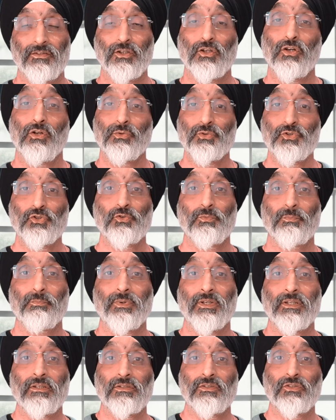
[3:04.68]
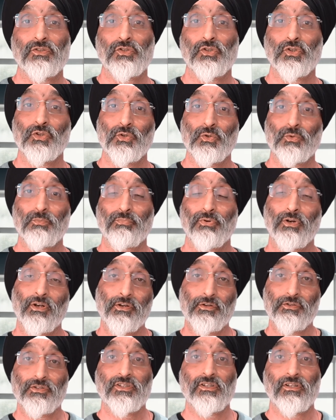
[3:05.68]
The goal should be to
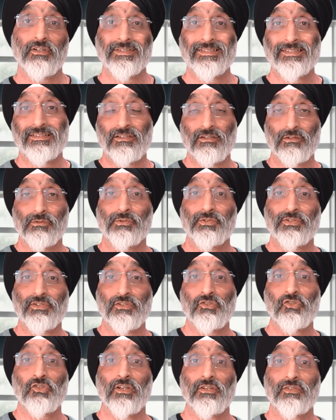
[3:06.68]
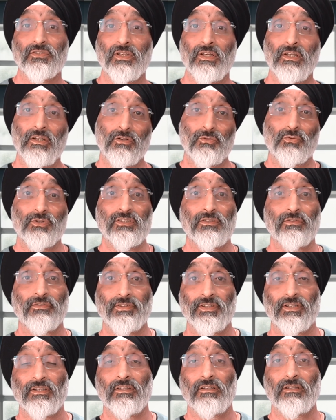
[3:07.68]
prioritize skills such as critical
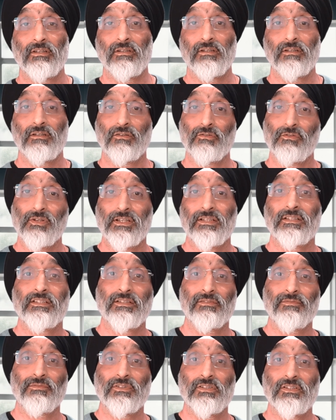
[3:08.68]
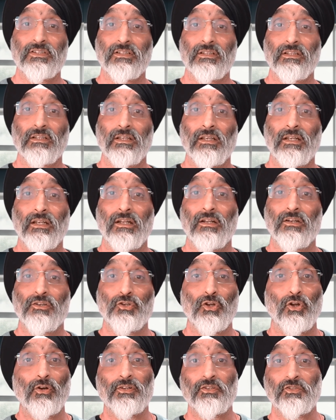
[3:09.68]
thinking, creativity,
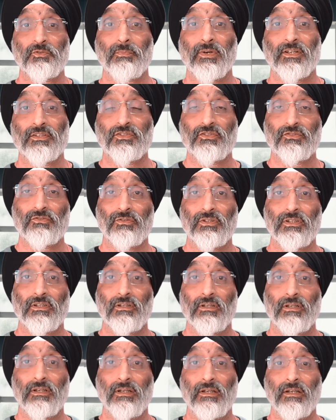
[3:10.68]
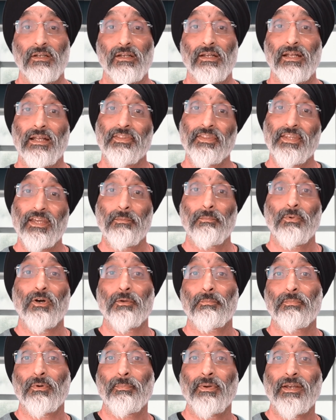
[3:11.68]
knowledge mastery, and
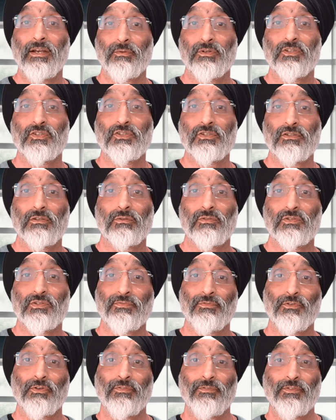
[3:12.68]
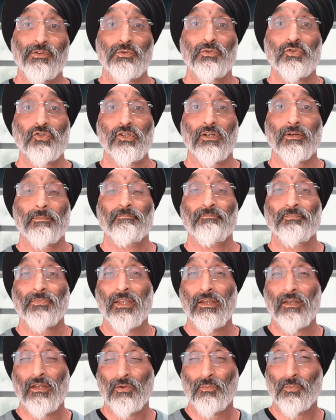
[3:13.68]
thereby preparing students for a future
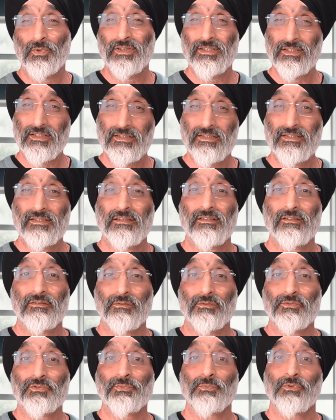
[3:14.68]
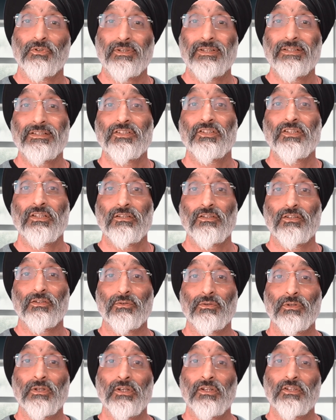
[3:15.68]
where these skills will
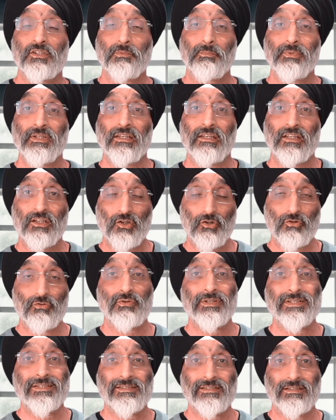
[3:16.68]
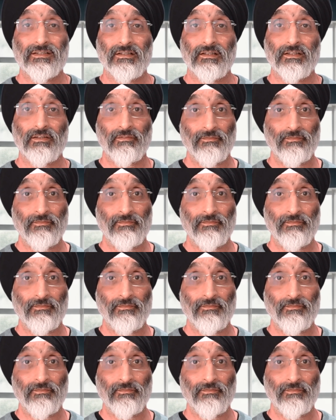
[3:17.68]
continue to be increasingly